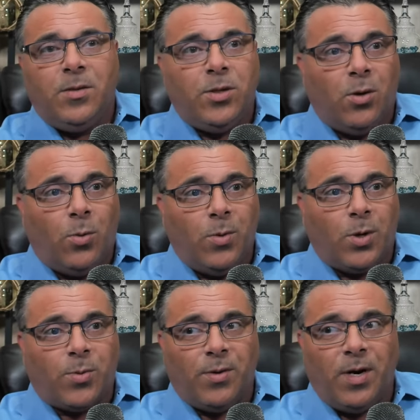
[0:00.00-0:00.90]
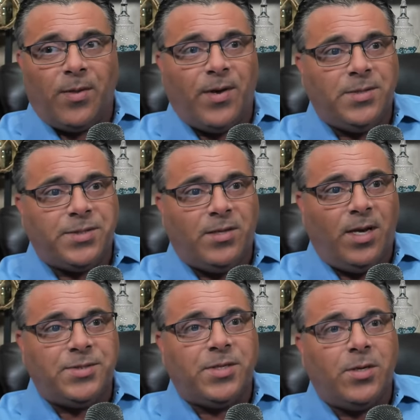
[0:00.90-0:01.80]
You know, we work with around 1,000
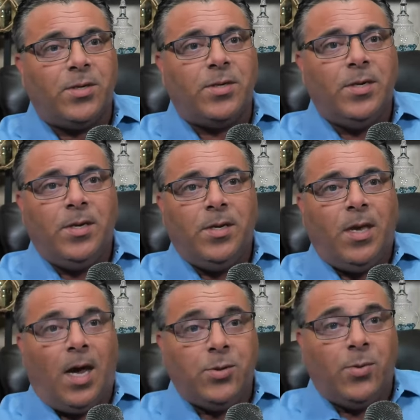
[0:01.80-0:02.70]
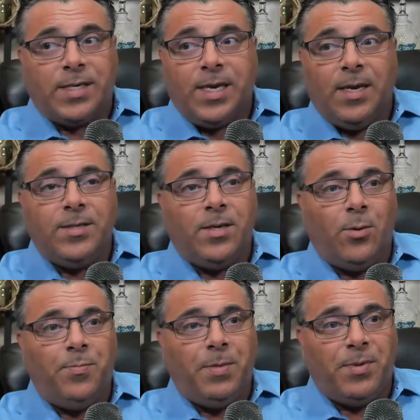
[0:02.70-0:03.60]
clients a year. I do what I can to
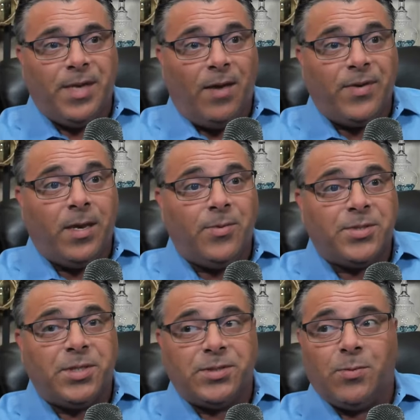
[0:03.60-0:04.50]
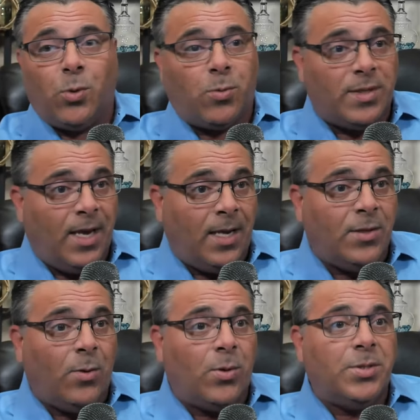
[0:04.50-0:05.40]
help people navigate the system, work with
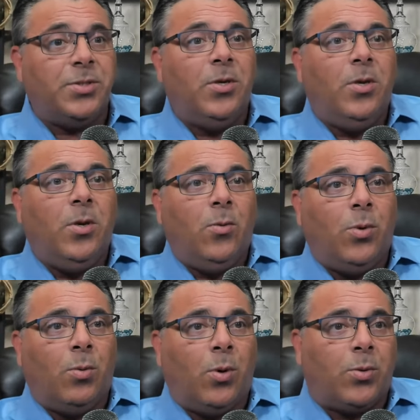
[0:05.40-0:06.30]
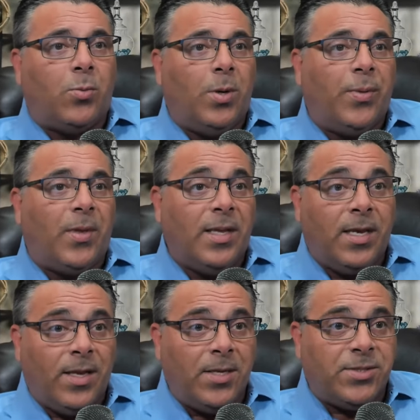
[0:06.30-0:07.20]
landlords. We work with
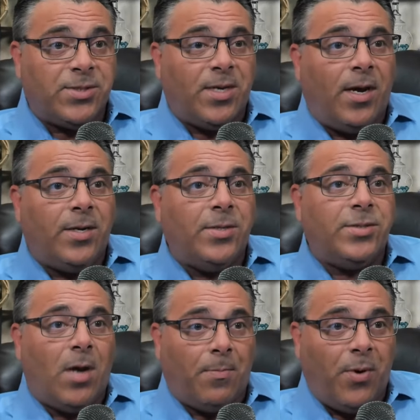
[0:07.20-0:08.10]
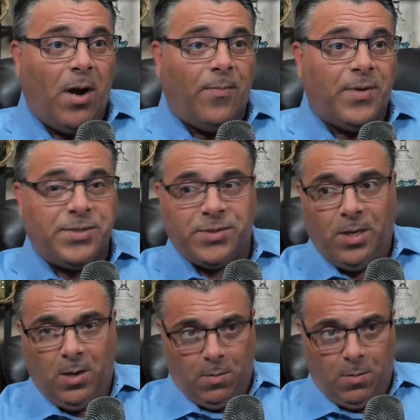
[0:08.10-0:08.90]
legal aid societies, nonprofits,